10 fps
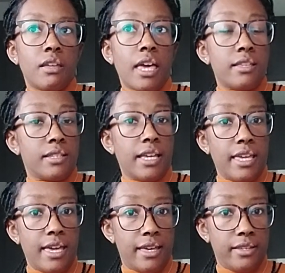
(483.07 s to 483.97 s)

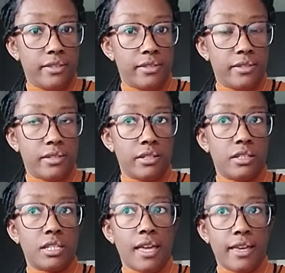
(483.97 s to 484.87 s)
SIS
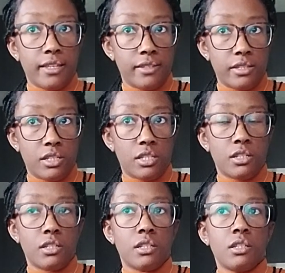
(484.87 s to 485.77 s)
test
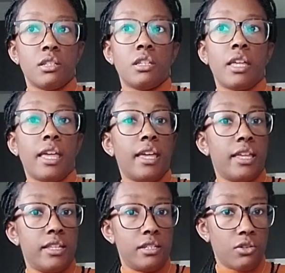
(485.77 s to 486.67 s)

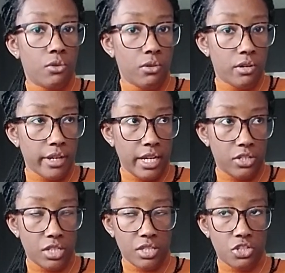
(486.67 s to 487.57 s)
and or
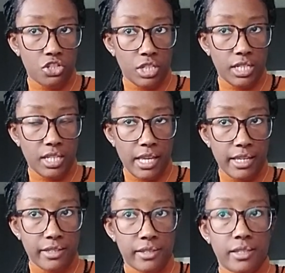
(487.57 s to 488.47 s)
HSG
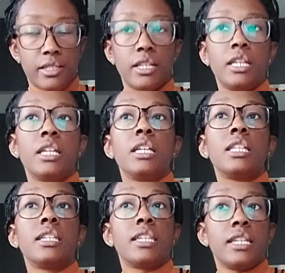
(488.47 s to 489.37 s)
tests
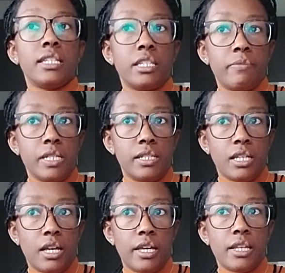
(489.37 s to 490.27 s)
need to be
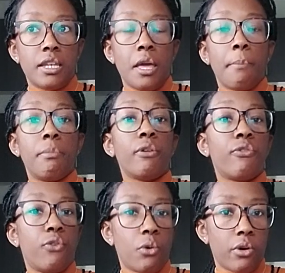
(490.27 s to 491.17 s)
done
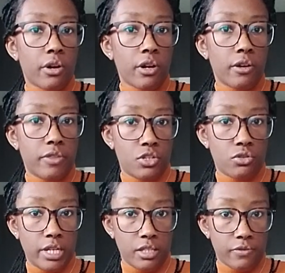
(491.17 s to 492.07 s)
before the
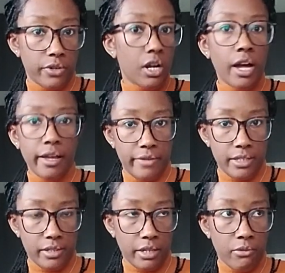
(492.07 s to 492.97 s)
transfer,
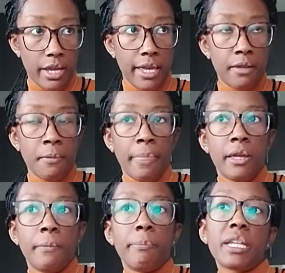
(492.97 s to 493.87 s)
obviously, right?
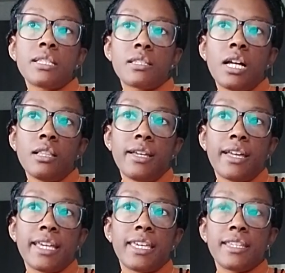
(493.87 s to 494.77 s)
But it's not like
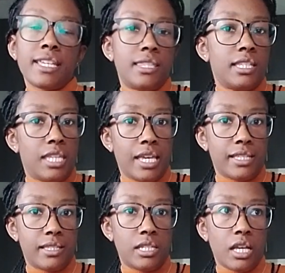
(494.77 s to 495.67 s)
I can get the
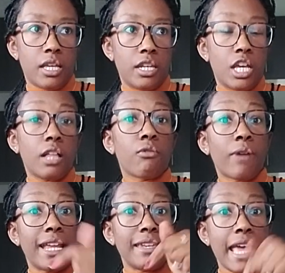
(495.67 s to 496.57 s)
test done
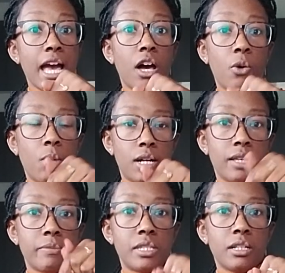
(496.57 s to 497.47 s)
right now while
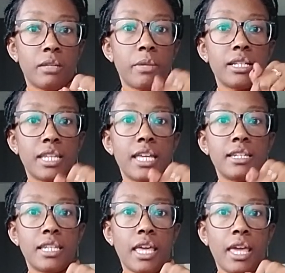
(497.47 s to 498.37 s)
I'm still in my
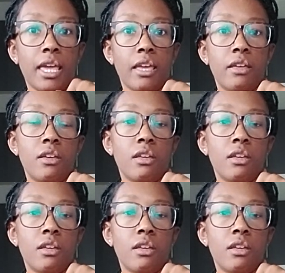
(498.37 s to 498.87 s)
10-day